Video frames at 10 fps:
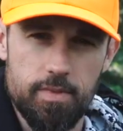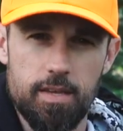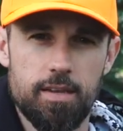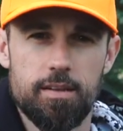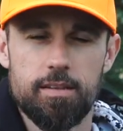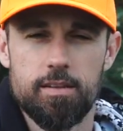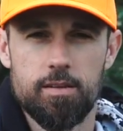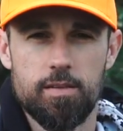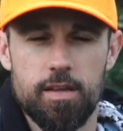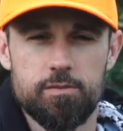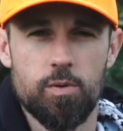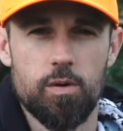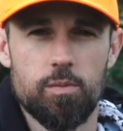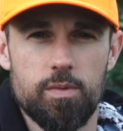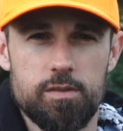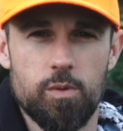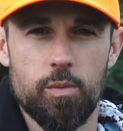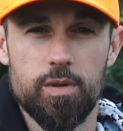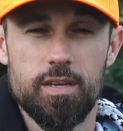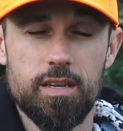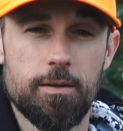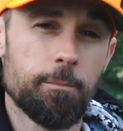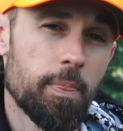then that's what we need.